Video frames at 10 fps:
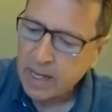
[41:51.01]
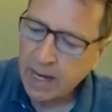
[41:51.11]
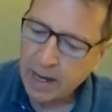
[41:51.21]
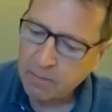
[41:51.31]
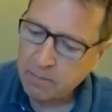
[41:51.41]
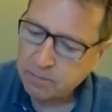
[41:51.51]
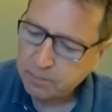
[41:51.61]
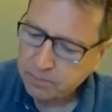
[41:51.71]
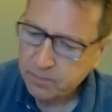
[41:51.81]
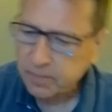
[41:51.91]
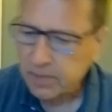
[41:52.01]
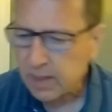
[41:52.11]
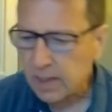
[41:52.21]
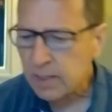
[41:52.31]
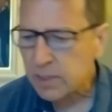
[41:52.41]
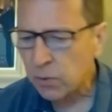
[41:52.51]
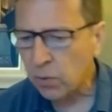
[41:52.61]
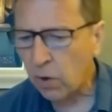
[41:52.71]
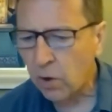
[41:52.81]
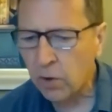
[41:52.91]
Um, so
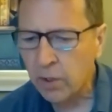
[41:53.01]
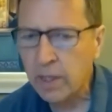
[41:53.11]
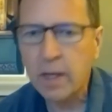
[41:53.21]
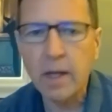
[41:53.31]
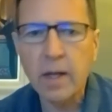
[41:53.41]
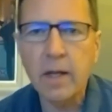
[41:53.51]
on